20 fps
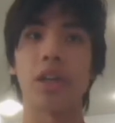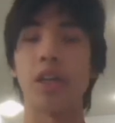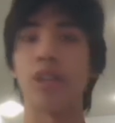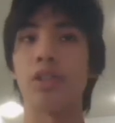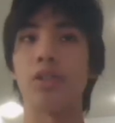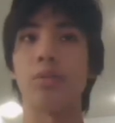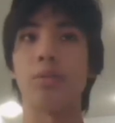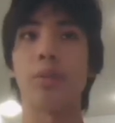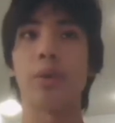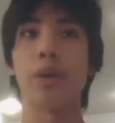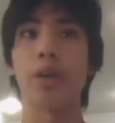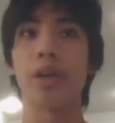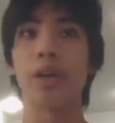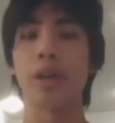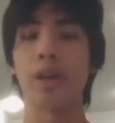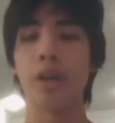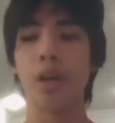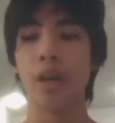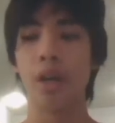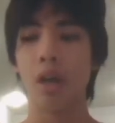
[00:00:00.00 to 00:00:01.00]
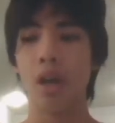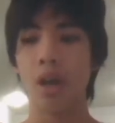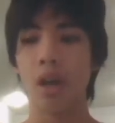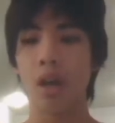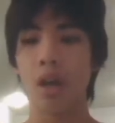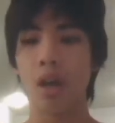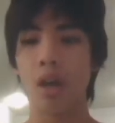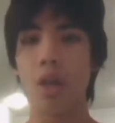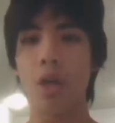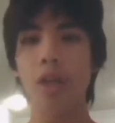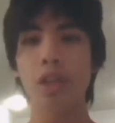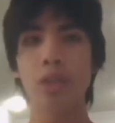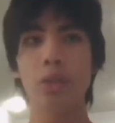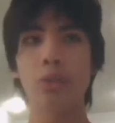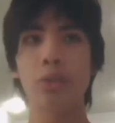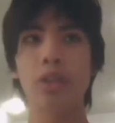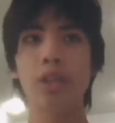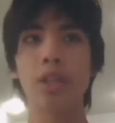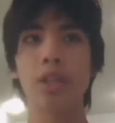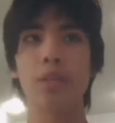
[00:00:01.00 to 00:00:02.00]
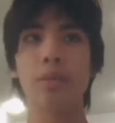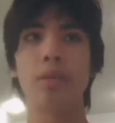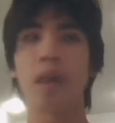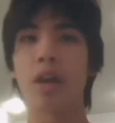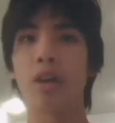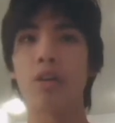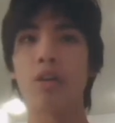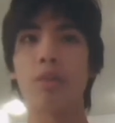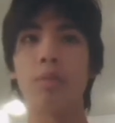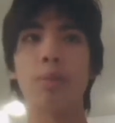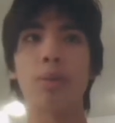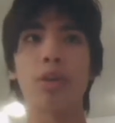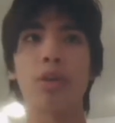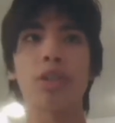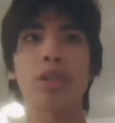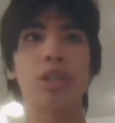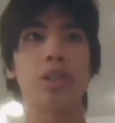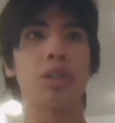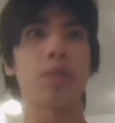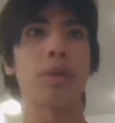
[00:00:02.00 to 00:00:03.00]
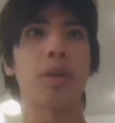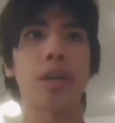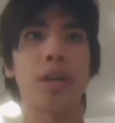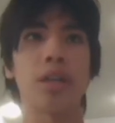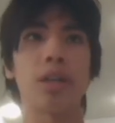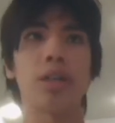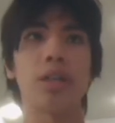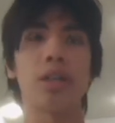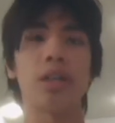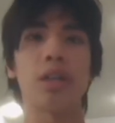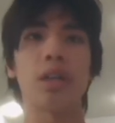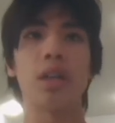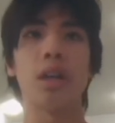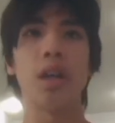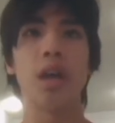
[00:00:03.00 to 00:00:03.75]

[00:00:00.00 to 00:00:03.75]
as you put it, that's really a matter of personal opinion.